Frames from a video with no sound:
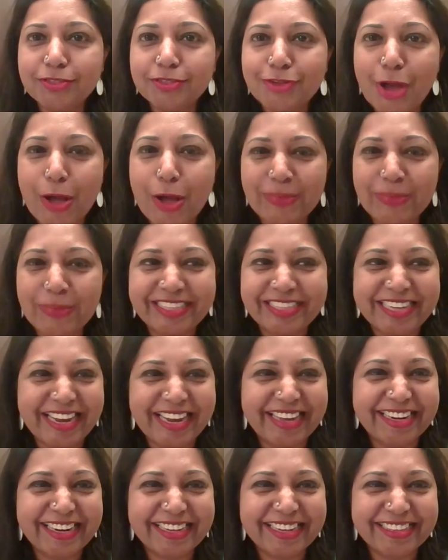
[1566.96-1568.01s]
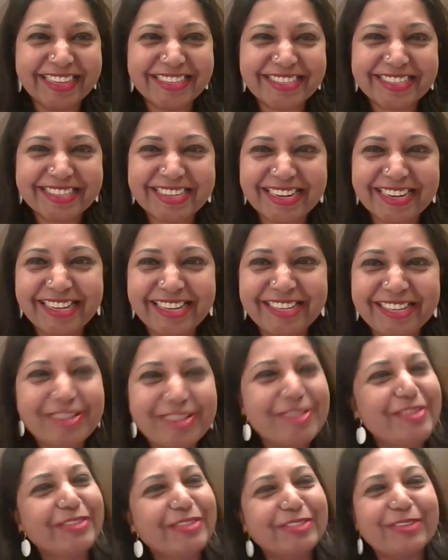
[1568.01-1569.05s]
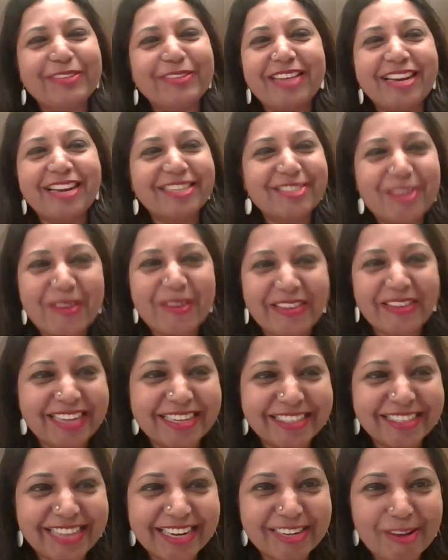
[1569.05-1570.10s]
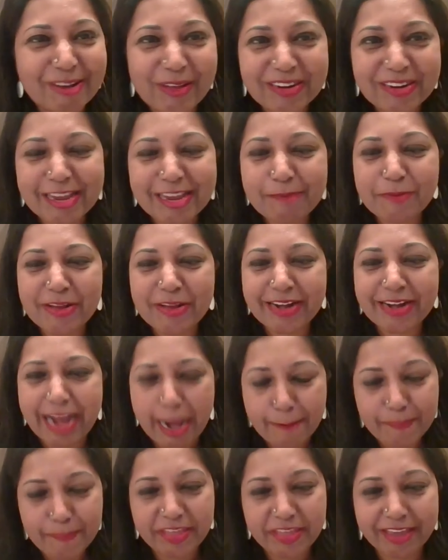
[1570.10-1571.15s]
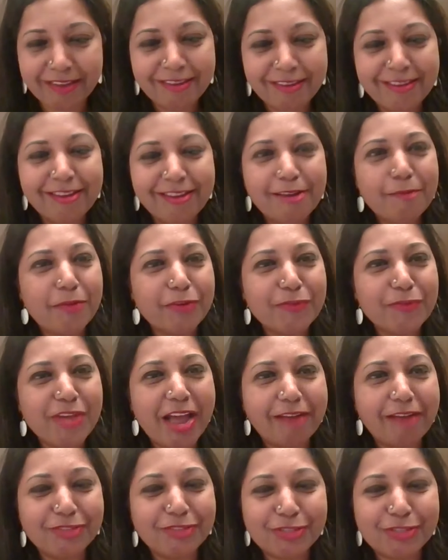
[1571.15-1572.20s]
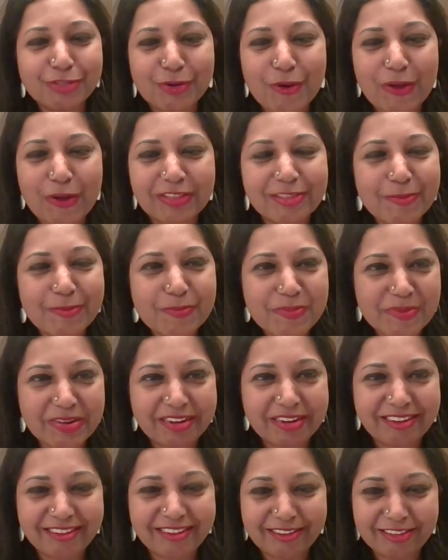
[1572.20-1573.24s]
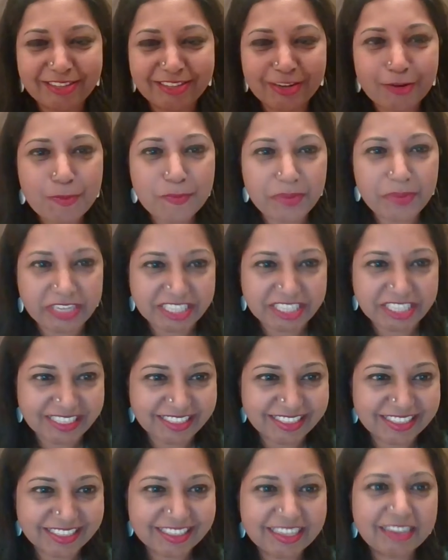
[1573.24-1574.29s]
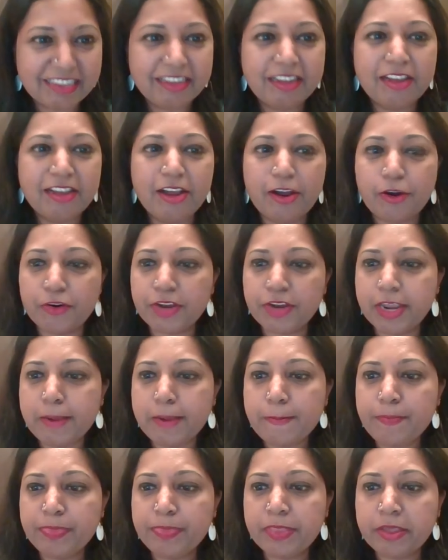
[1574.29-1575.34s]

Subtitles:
stop sharing the screen. So that's all, that all keep on happening, but we have to show all the, patience, okay?